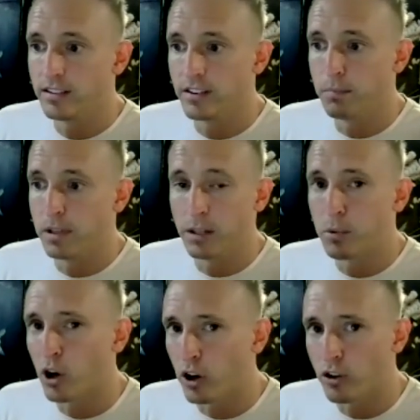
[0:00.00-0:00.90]
being a
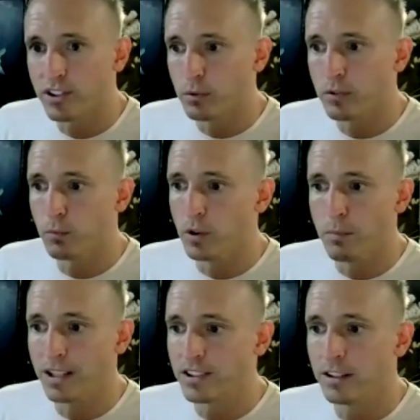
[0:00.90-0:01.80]
priority with
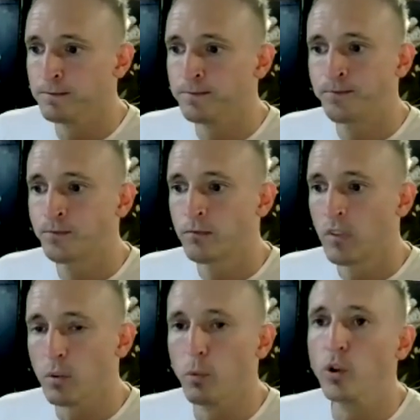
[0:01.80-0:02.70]
Meta.
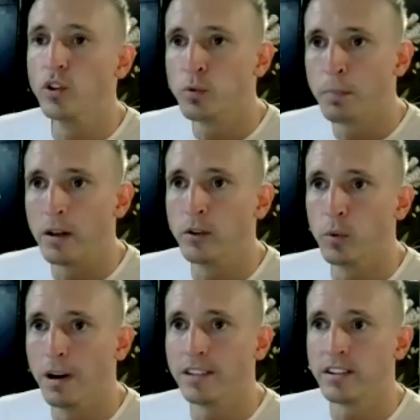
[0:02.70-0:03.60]
The more you spend with
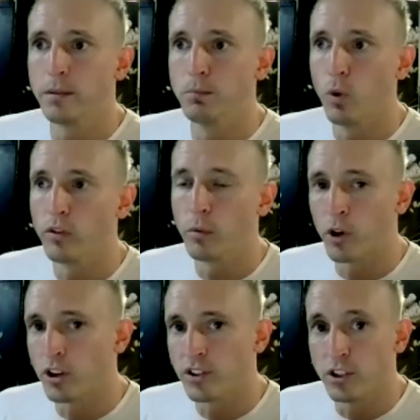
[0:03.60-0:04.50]
Meta, the more of a
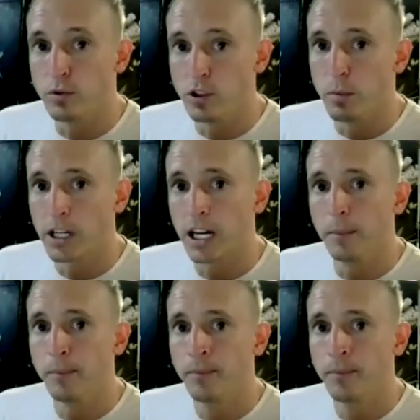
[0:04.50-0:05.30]
priority you become.